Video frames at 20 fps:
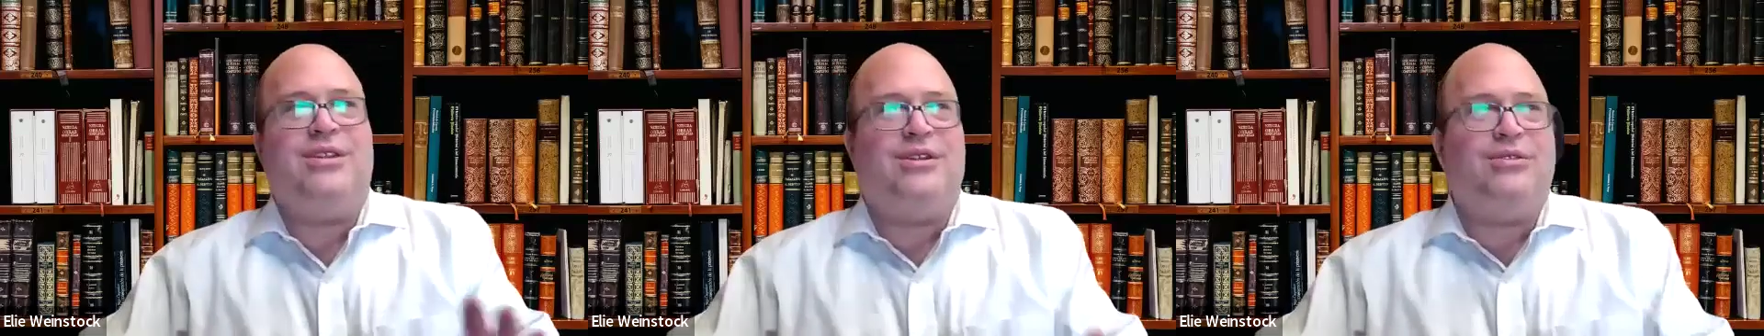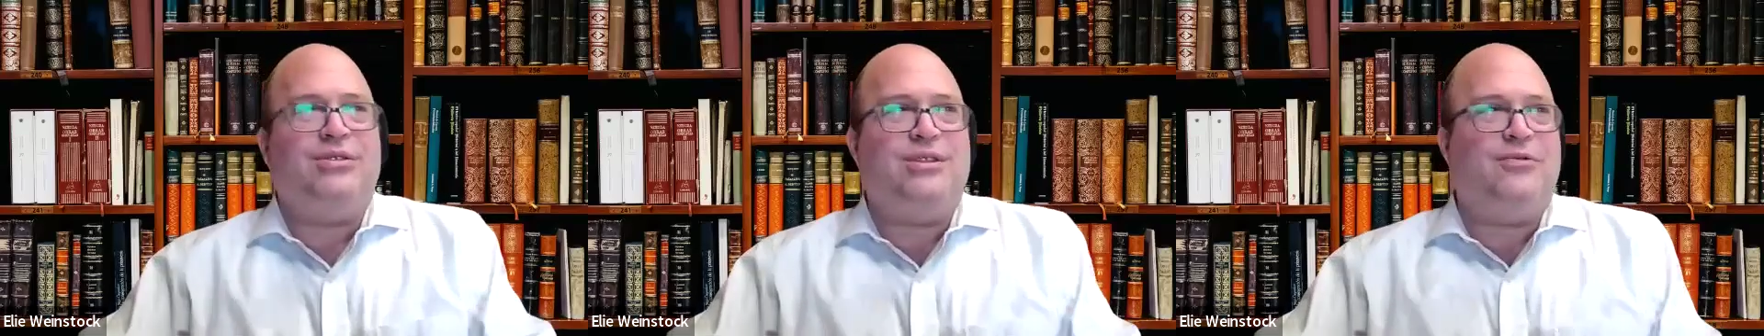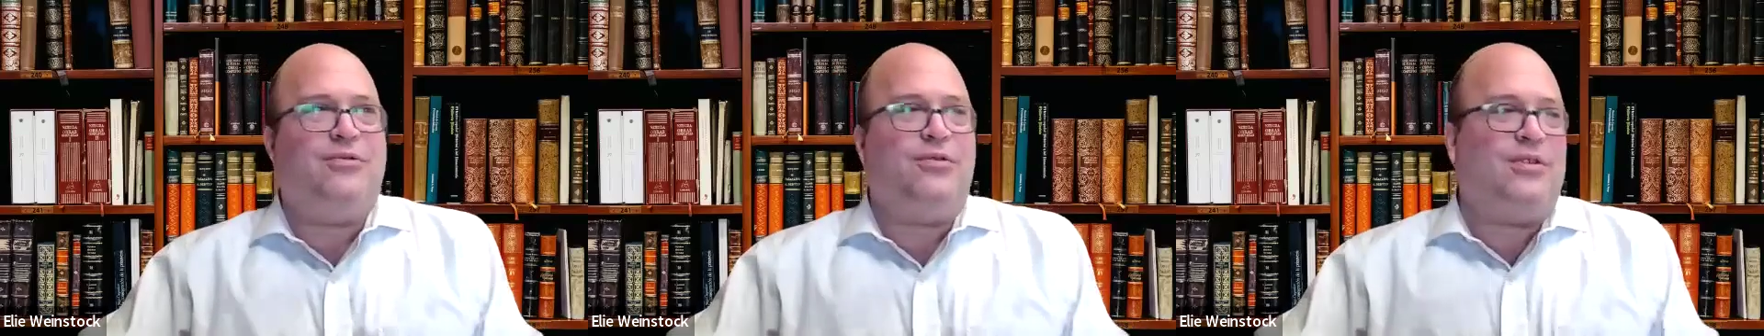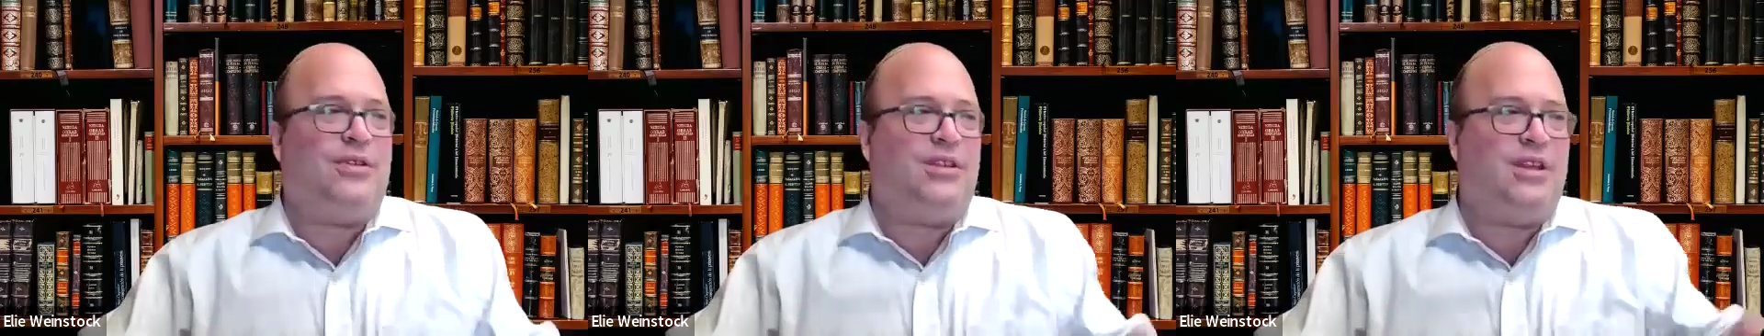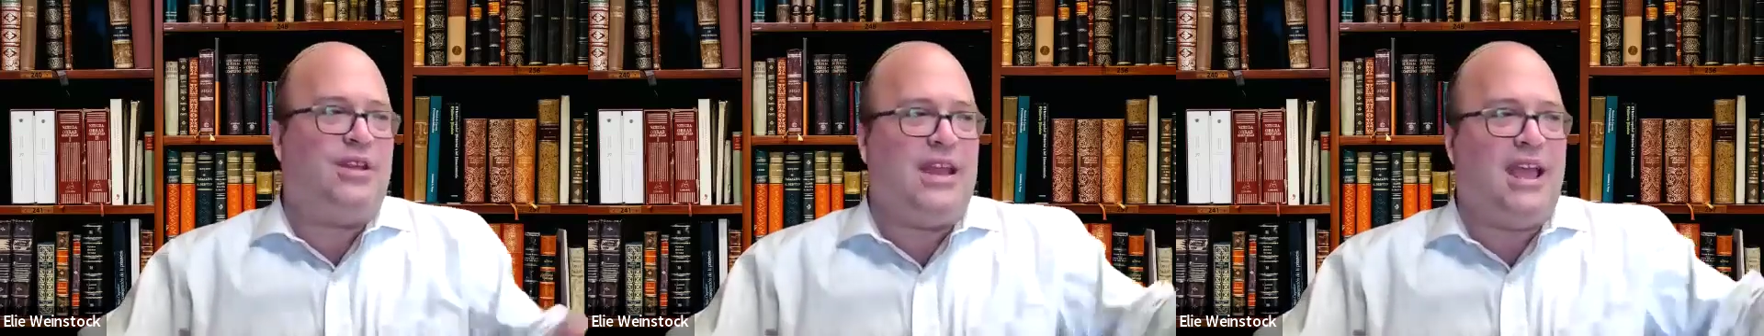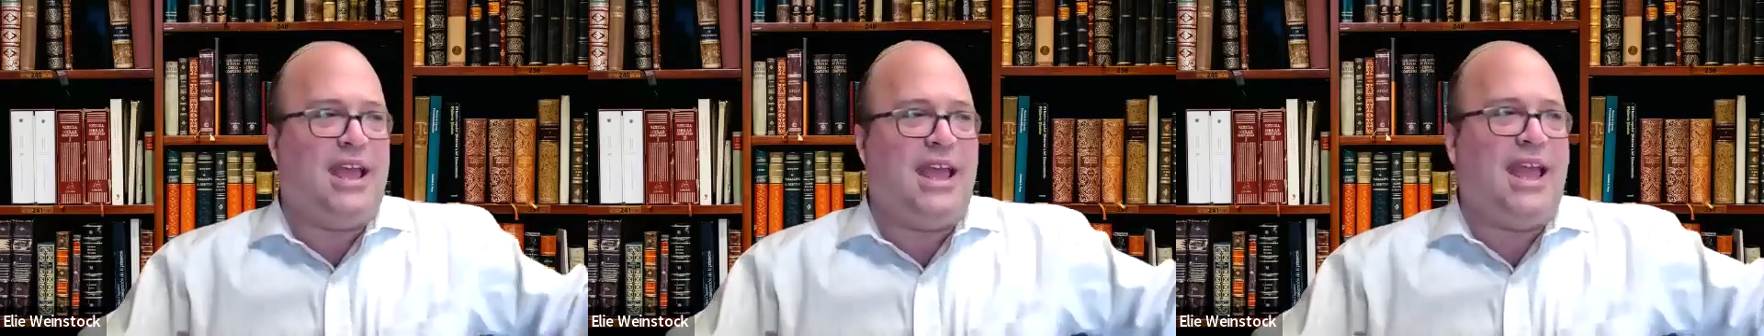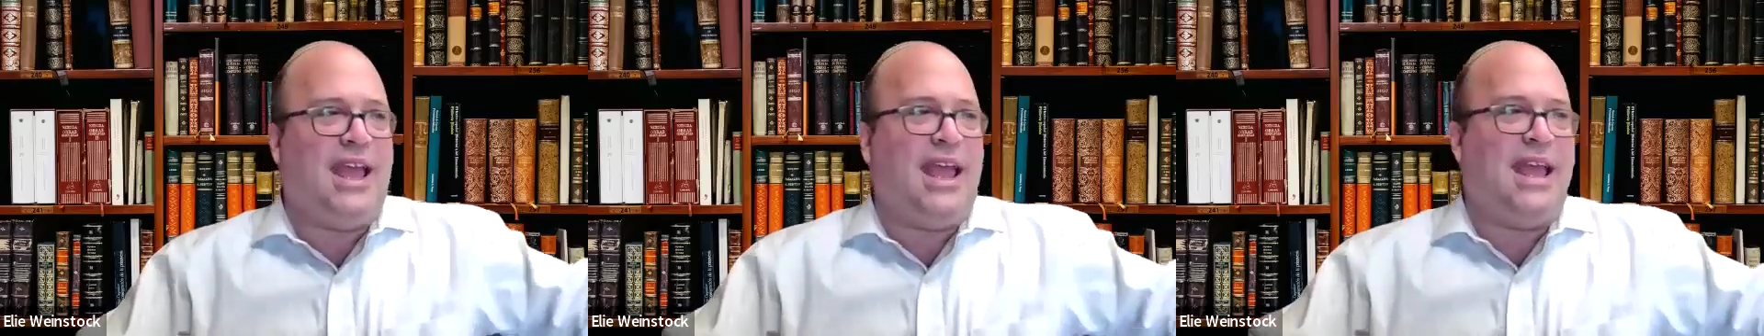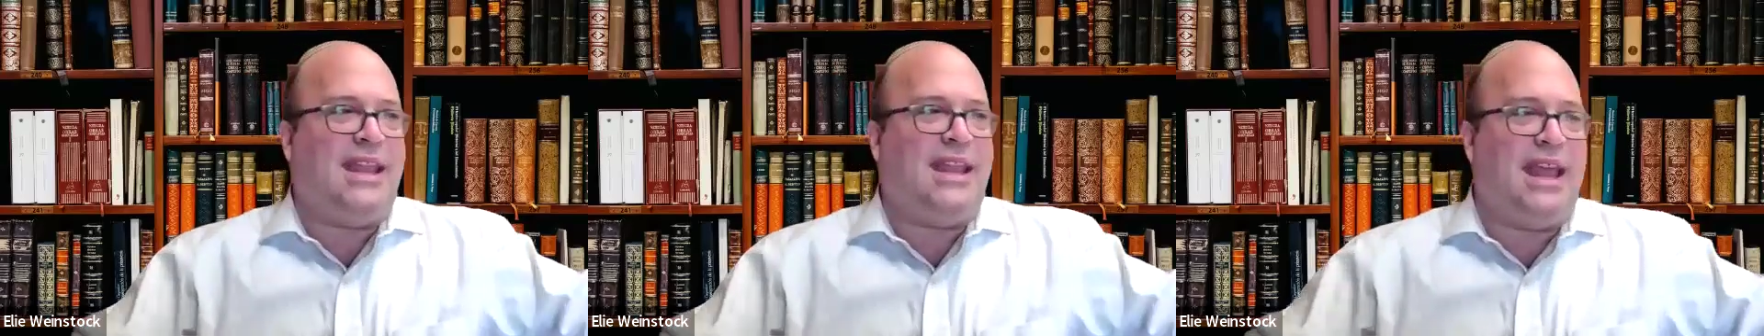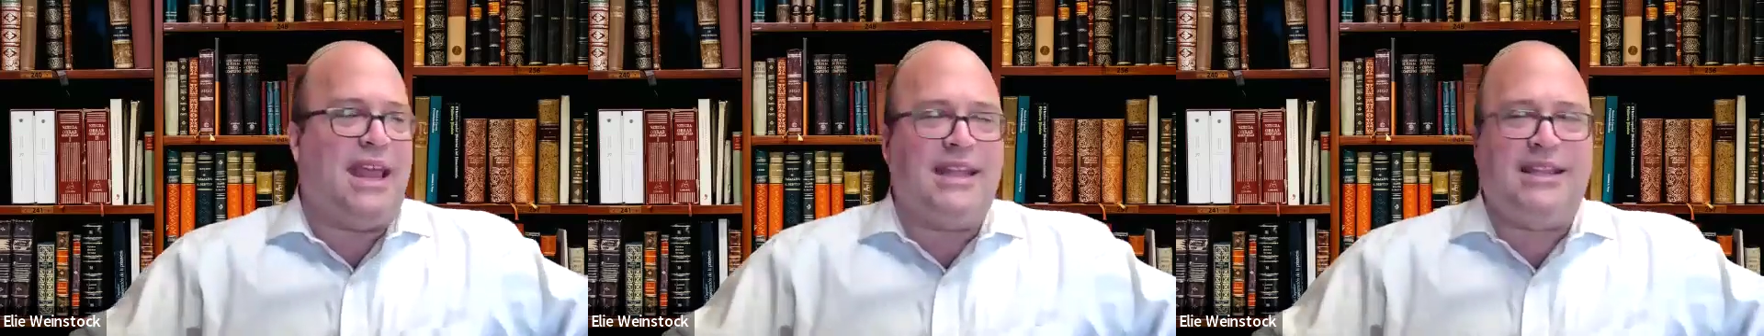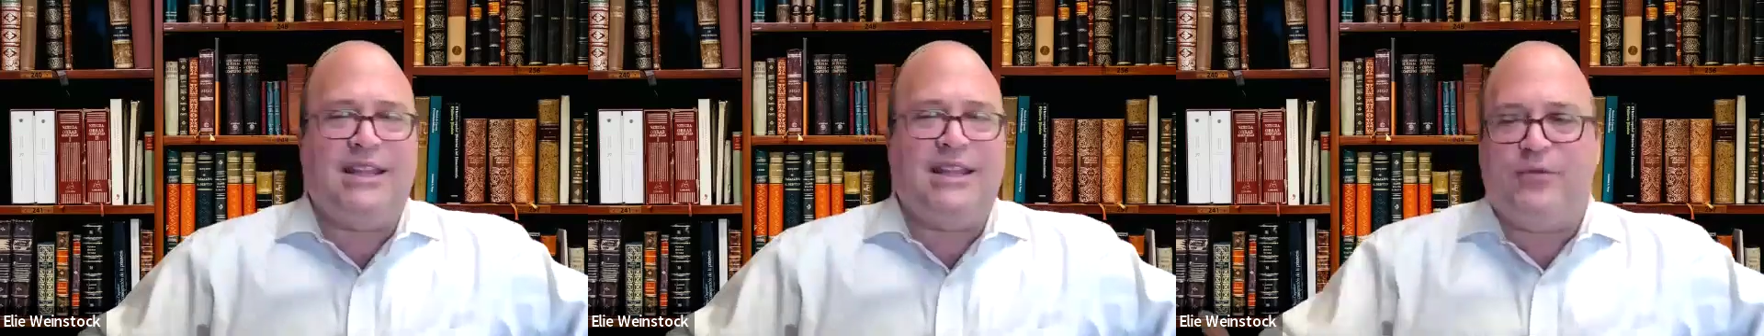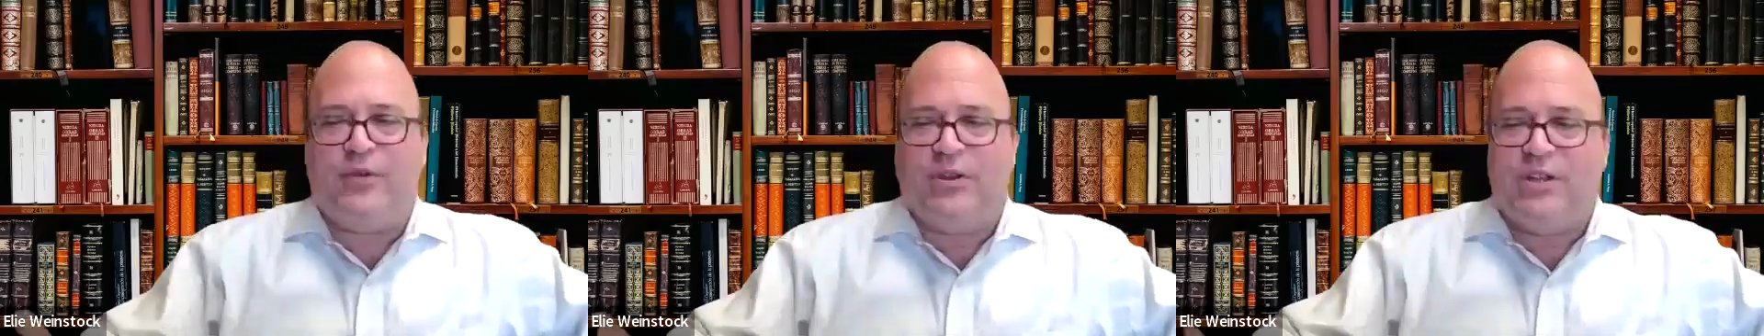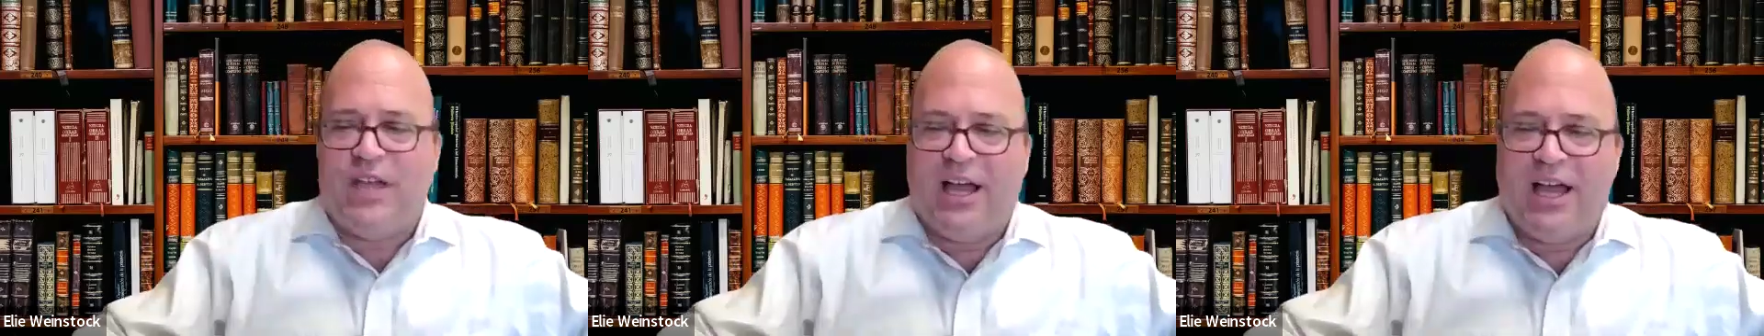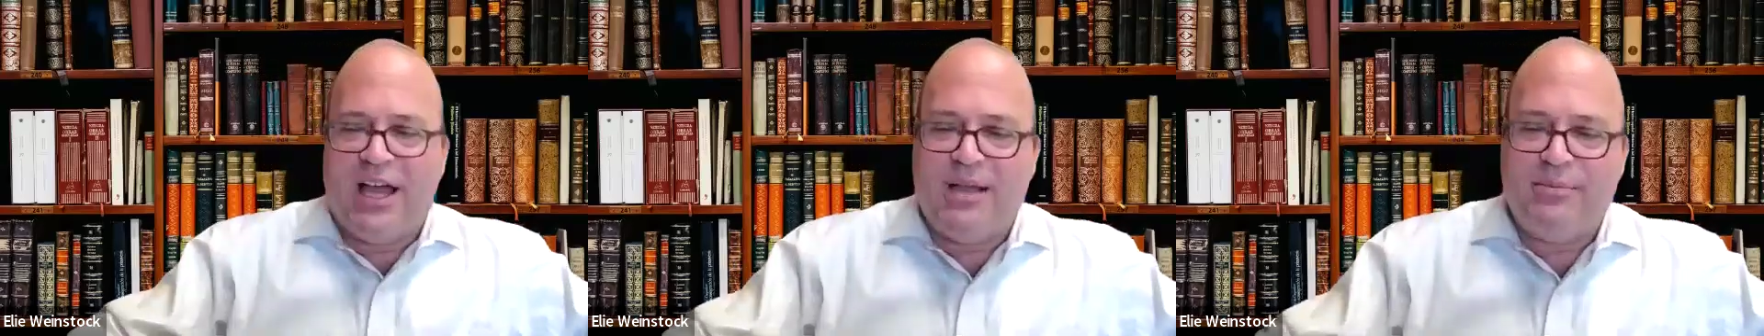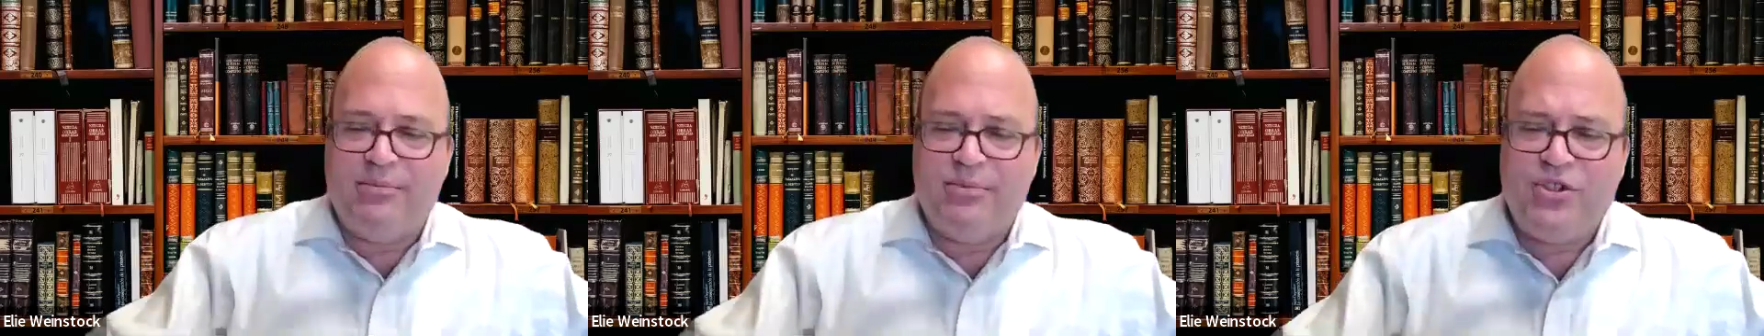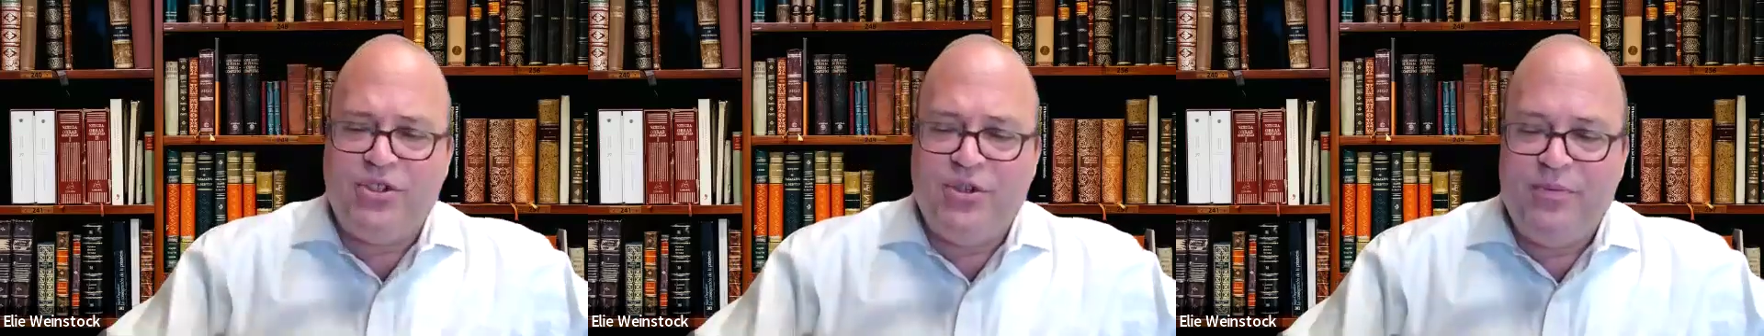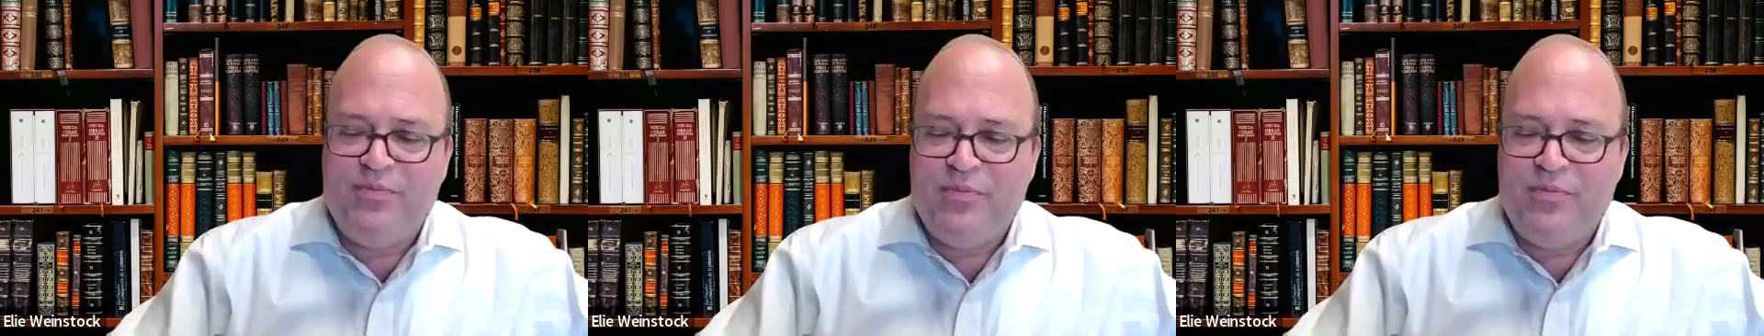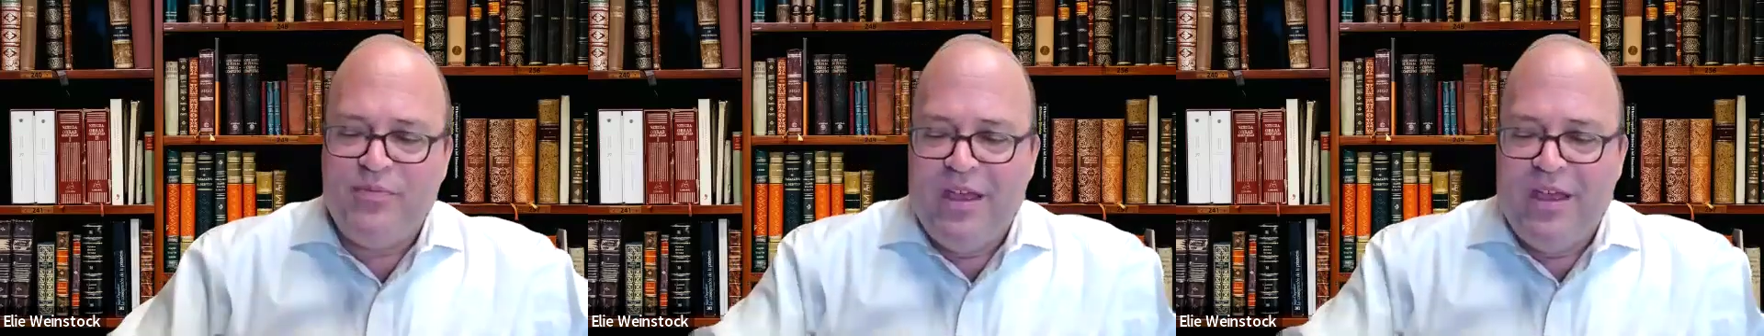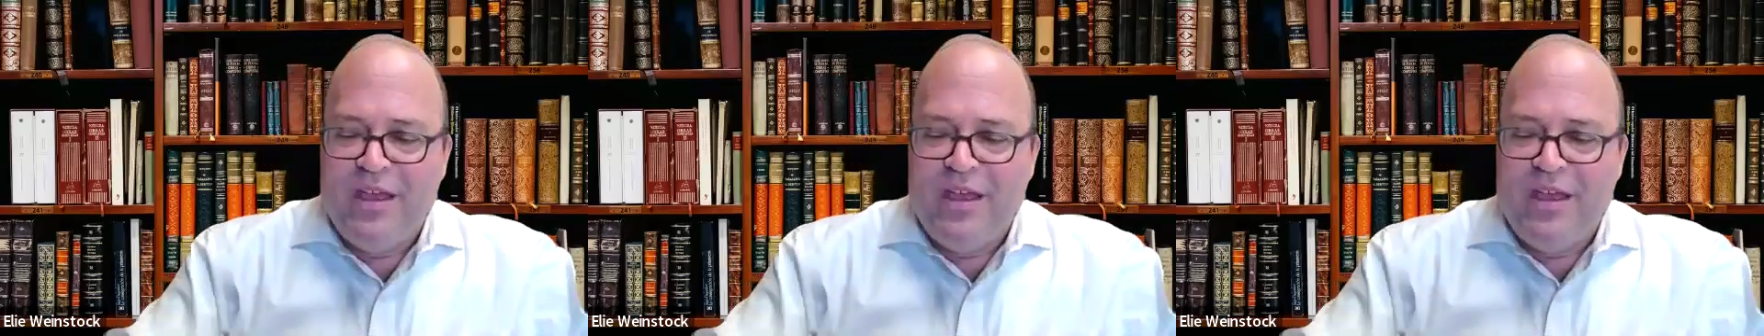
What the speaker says: at different times.